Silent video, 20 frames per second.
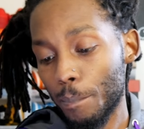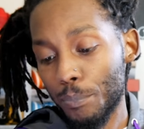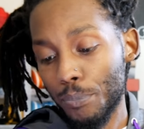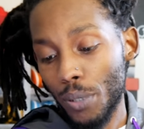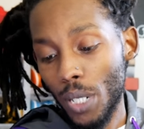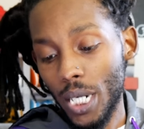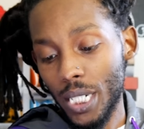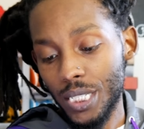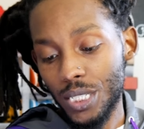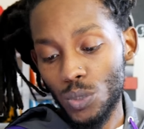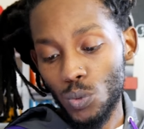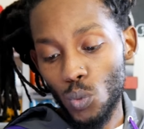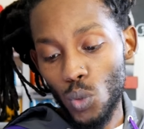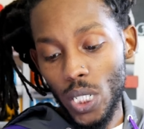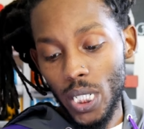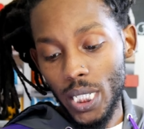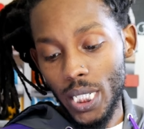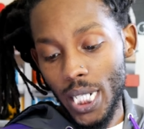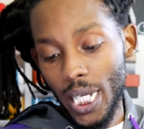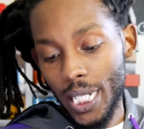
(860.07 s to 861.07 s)
Price
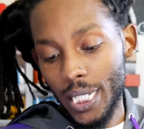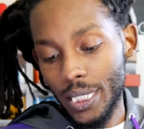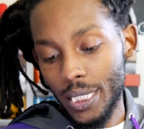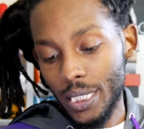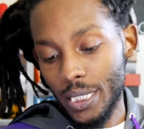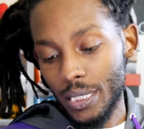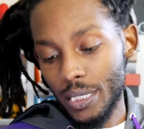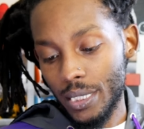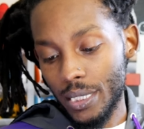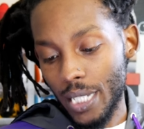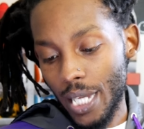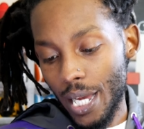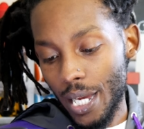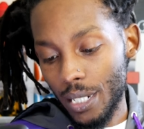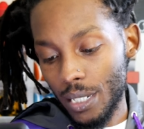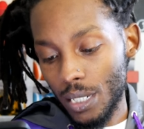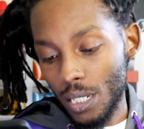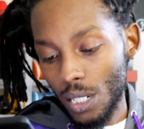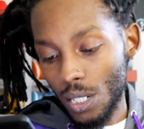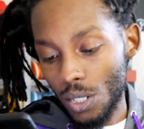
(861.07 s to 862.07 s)
190,
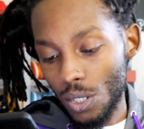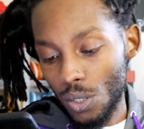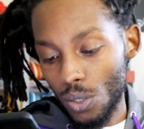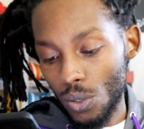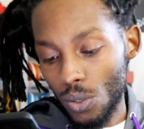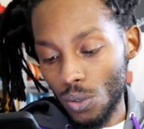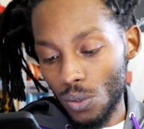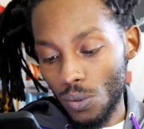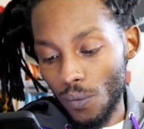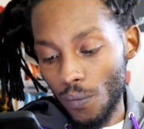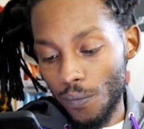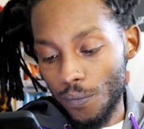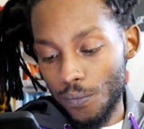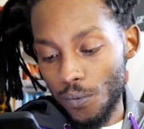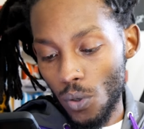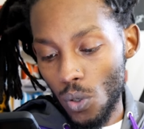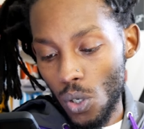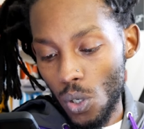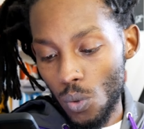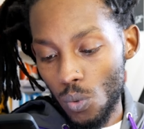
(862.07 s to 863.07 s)
style code
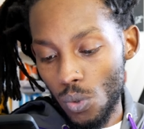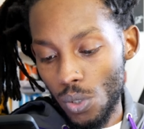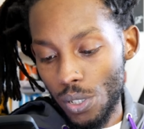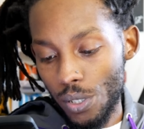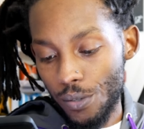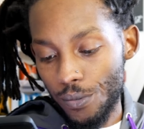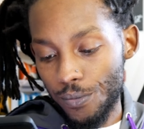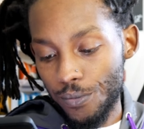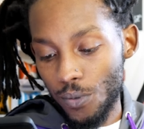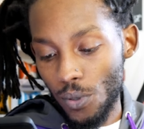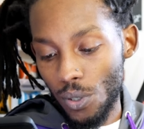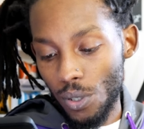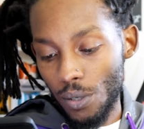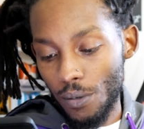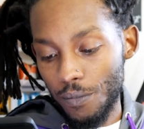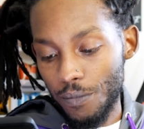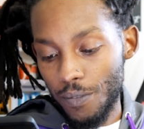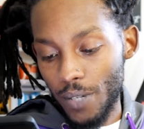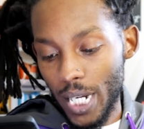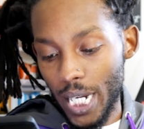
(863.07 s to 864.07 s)

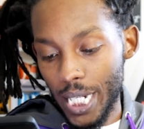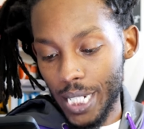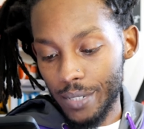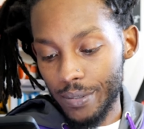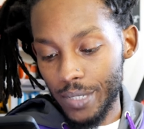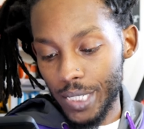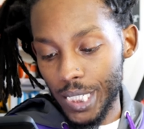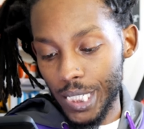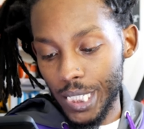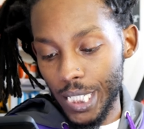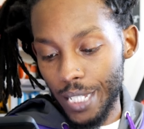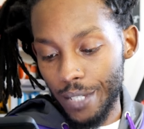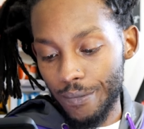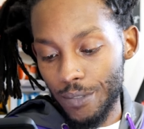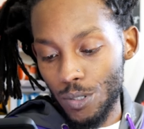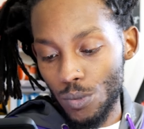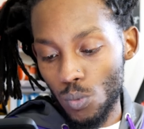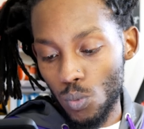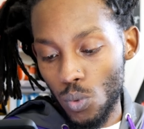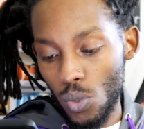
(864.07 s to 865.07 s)

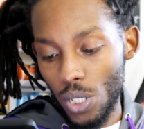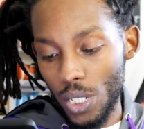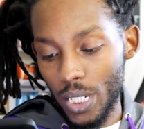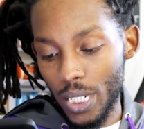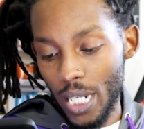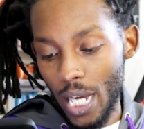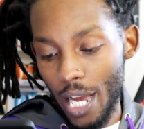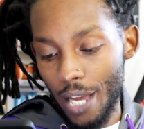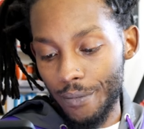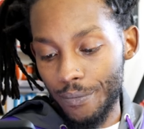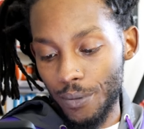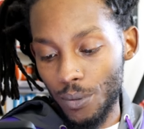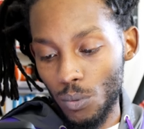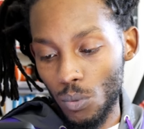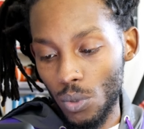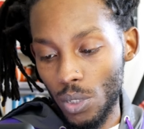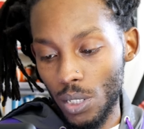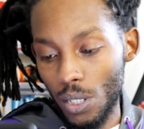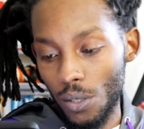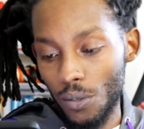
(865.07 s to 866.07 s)
414571
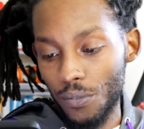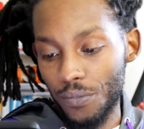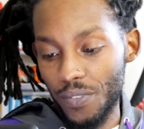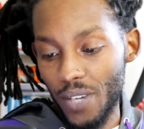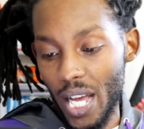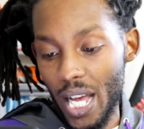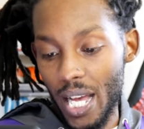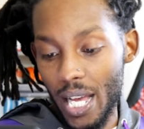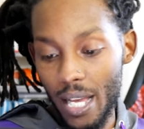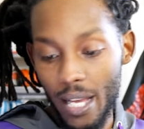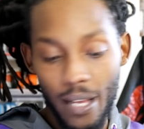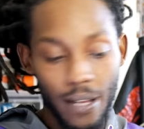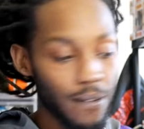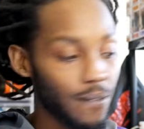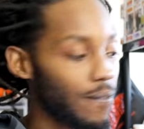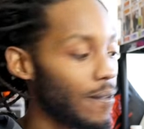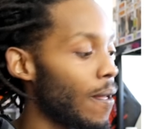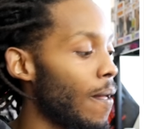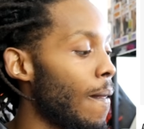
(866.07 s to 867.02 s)
105.